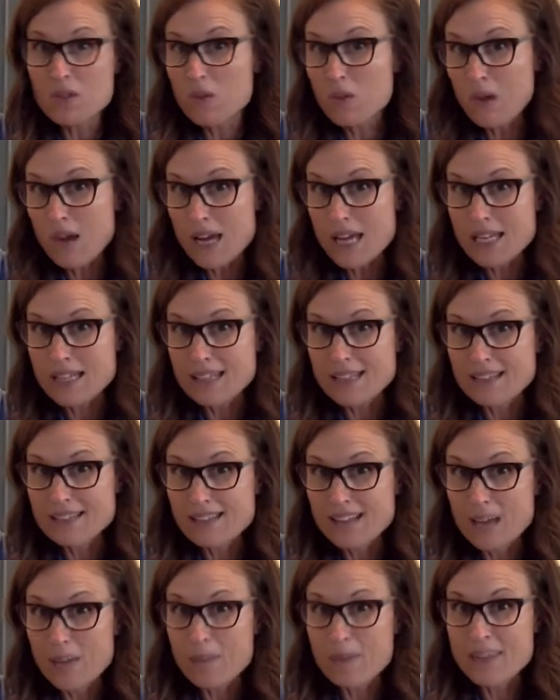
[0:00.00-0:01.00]
a what?
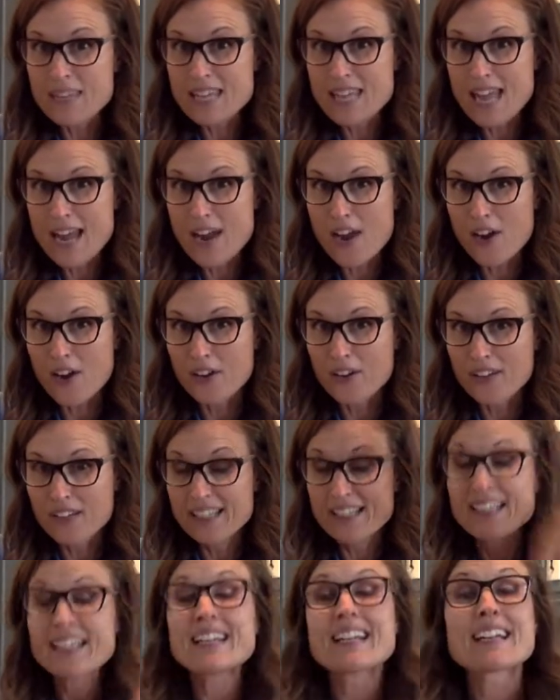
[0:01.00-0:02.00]
Up in the air.
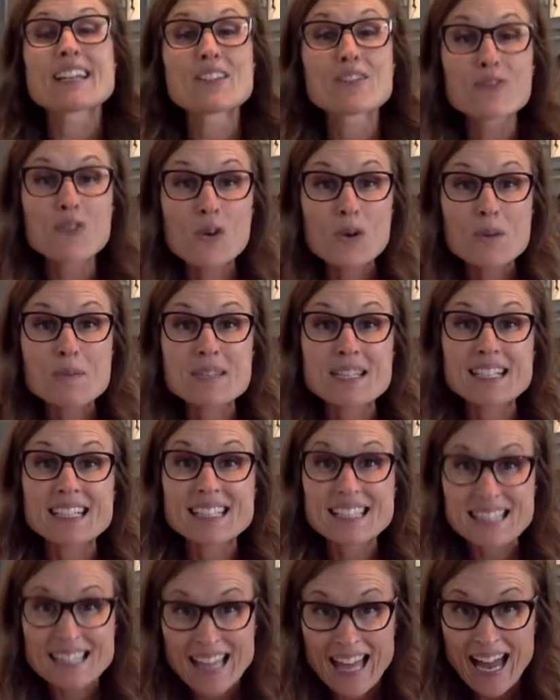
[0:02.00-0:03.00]
It forms a
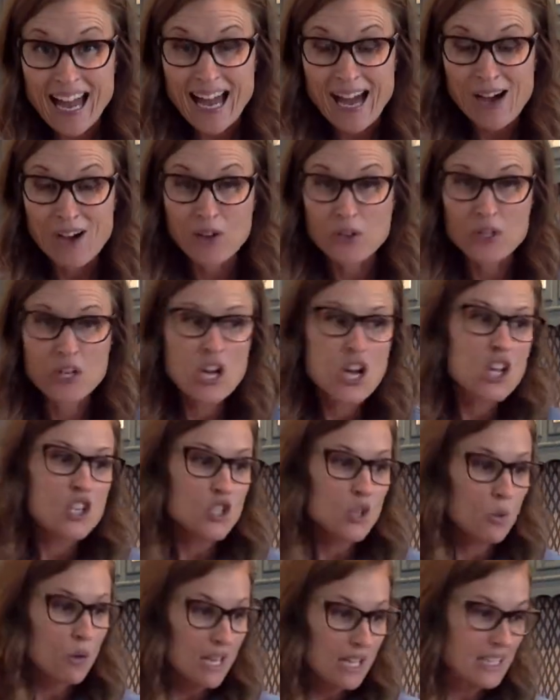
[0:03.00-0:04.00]
cloud.
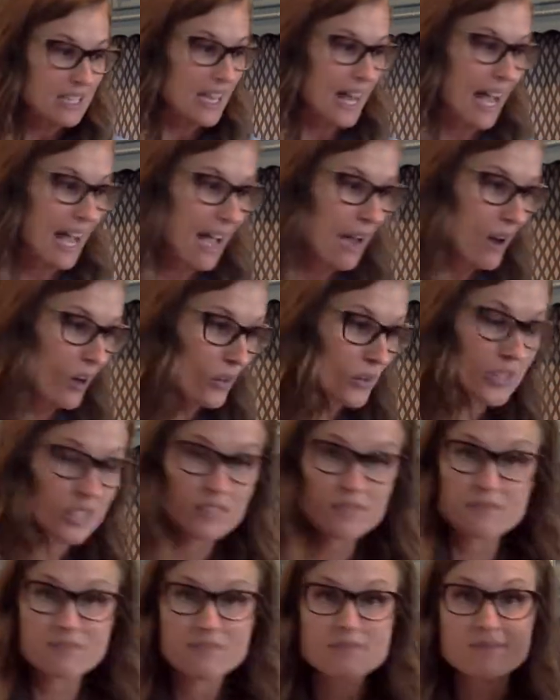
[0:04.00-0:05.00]
So a cloud,
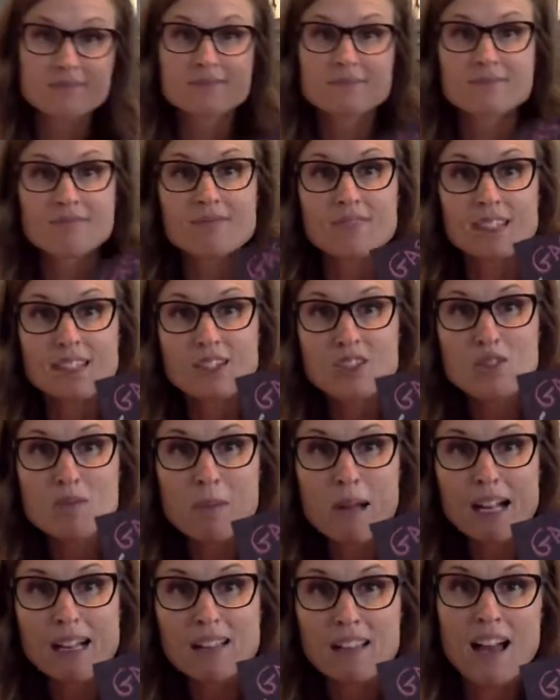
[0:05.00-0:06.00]
here's
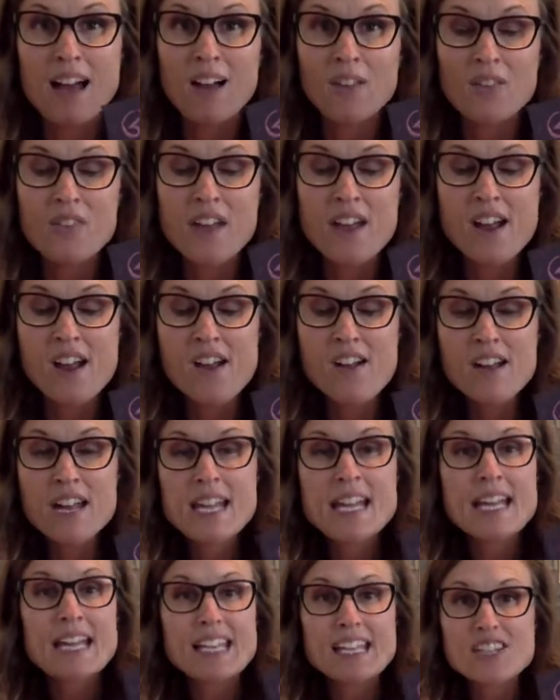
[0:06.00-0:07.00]
my cloud there,
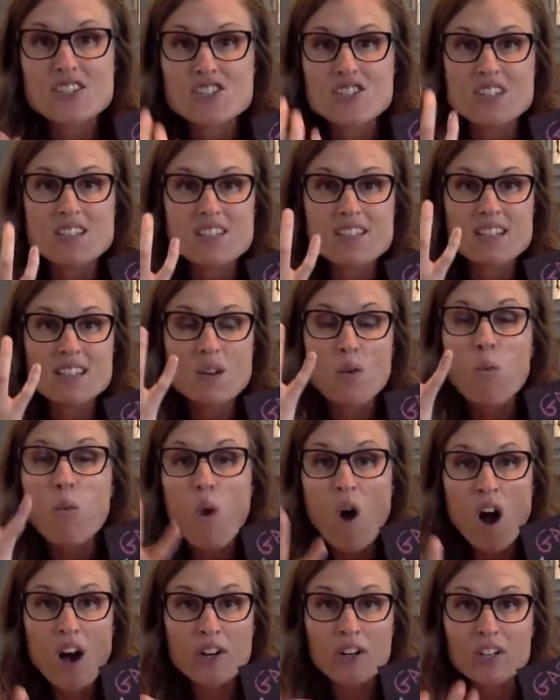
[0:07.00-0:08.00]
is just
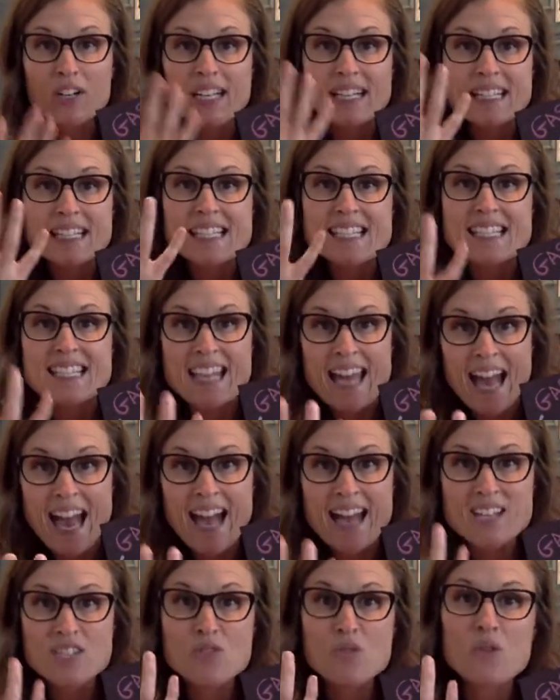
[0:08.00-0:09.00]
water in its
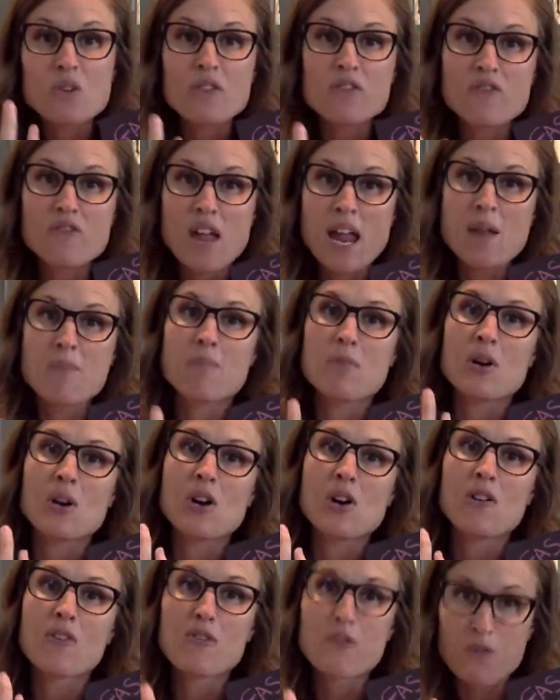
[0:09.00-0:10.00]
gas or vapor
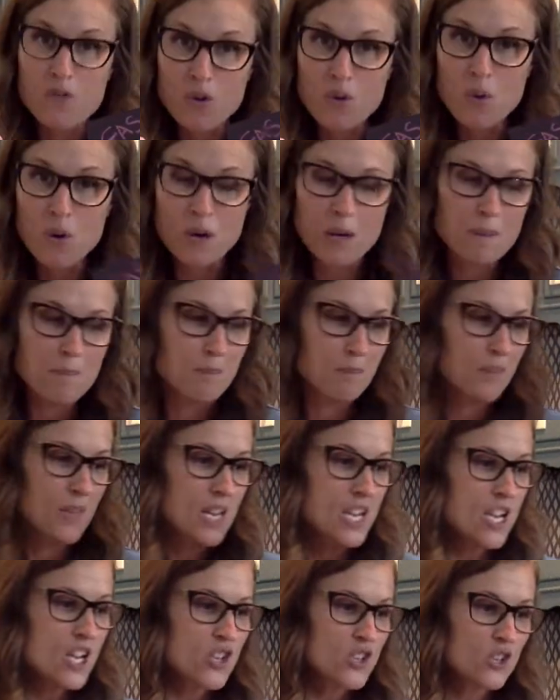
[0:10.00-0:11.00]
form.
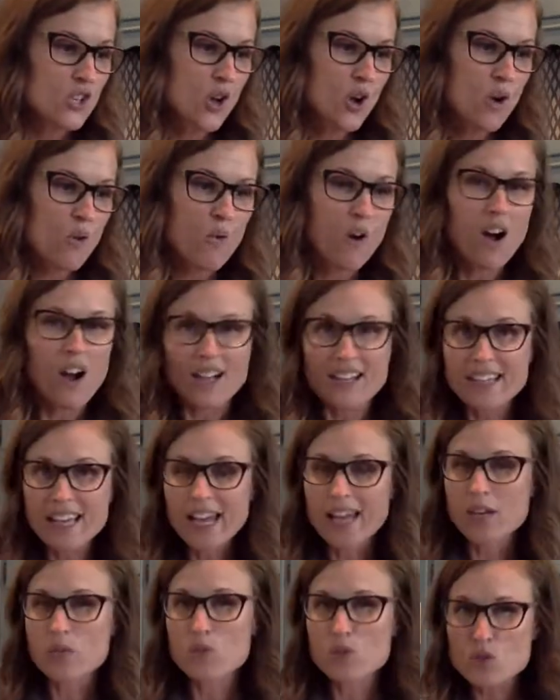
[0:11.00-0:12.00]
So
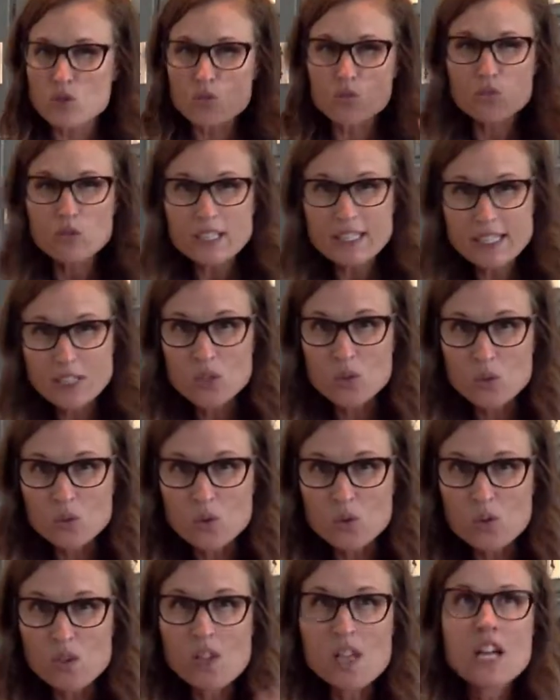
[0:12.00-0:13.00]
again, what's really
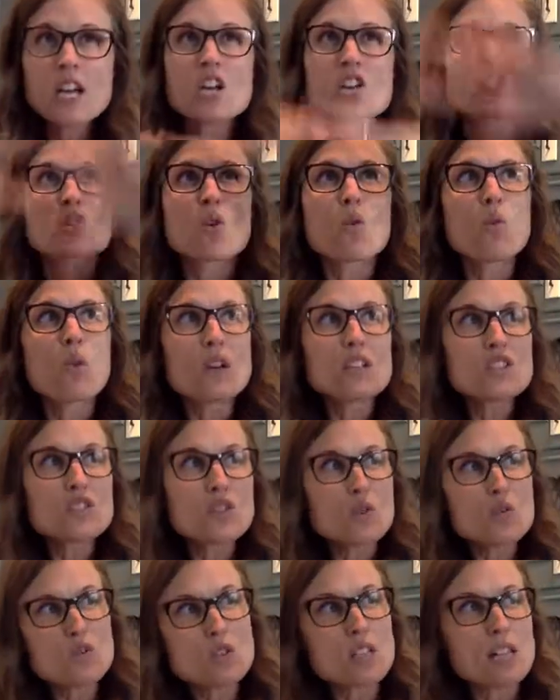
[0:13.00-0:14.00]
cool, so once
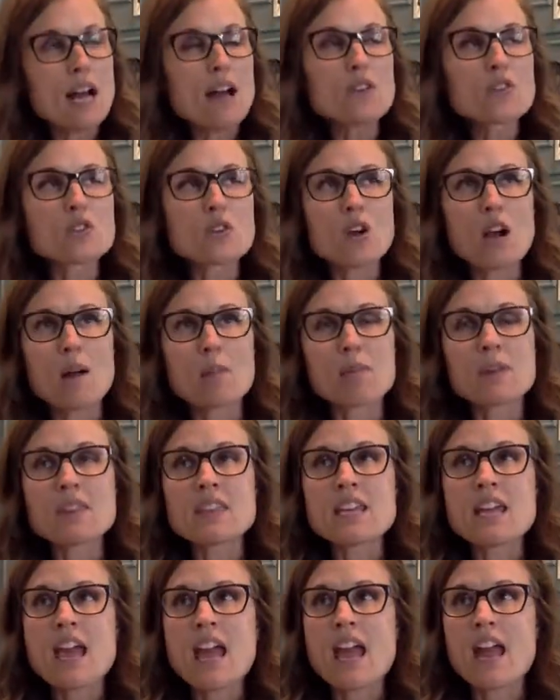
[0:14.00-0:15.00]
those clouds are up in
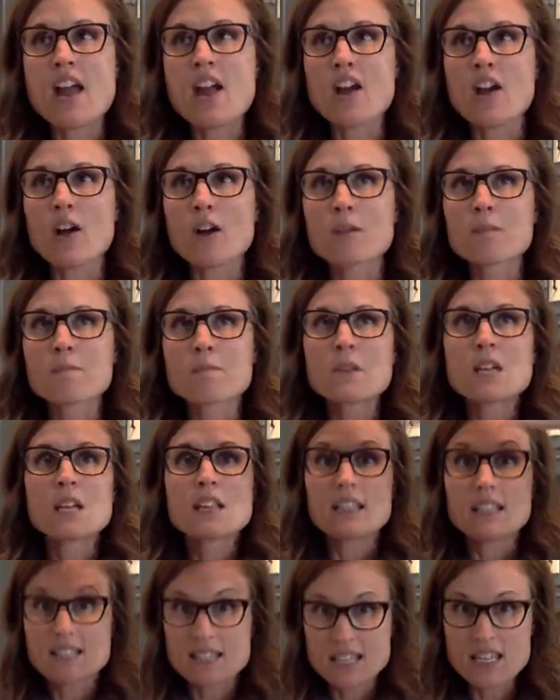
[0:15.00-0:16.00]
the air,
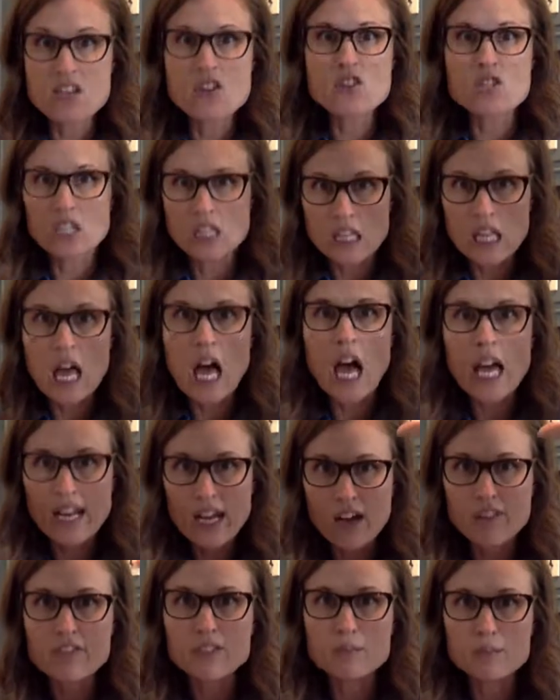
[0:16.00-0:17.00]
Let's say there's a lot
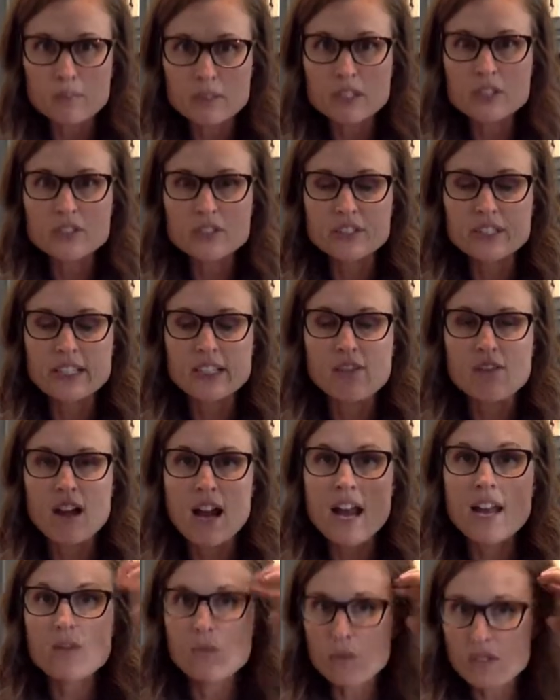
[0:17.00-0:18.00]
of them building,
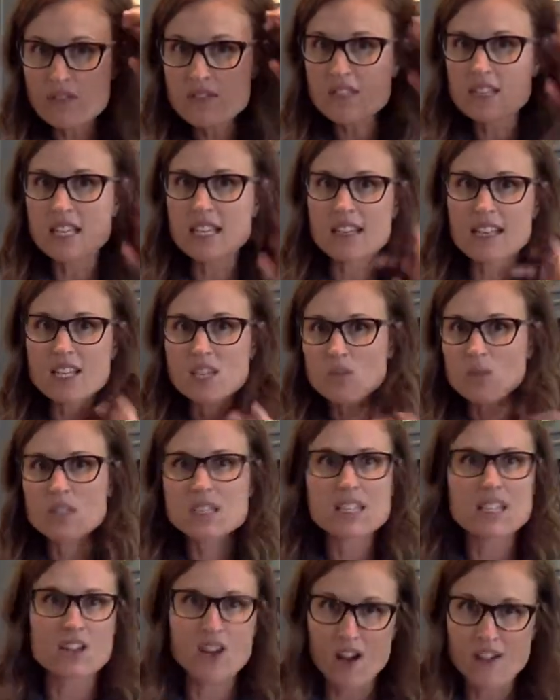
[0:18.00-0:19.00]
right? We've seen this. We
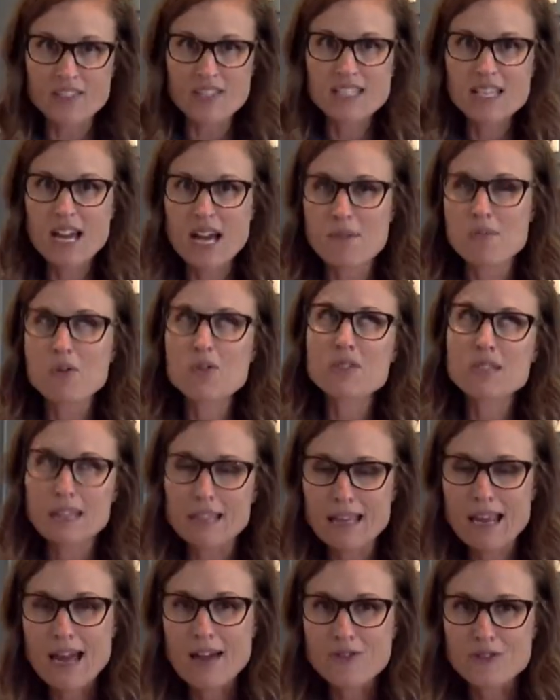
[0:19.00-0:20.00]
see it all the time, mostly in
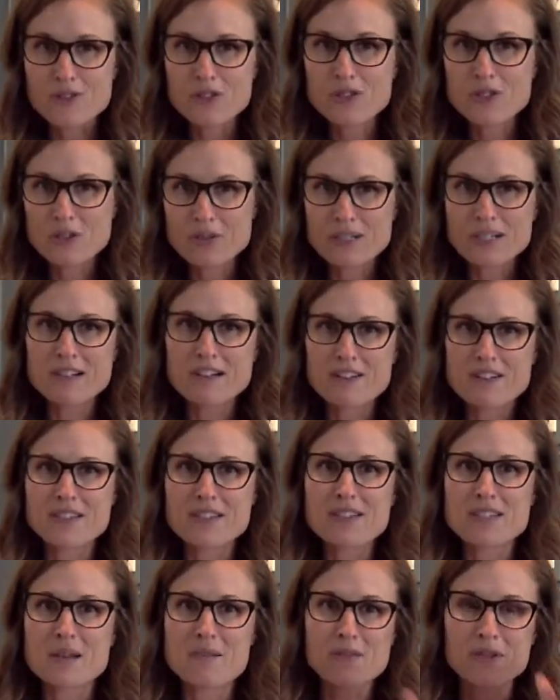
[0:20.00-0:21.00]
the afternoon here in the
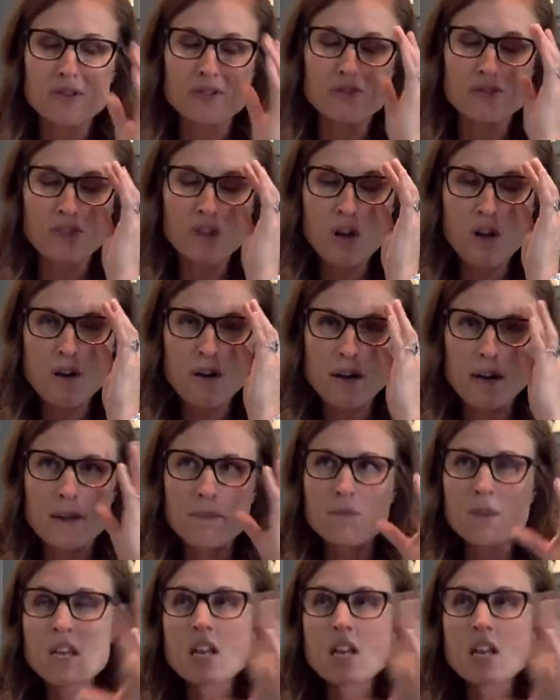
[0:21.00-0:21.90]
summer in Florida.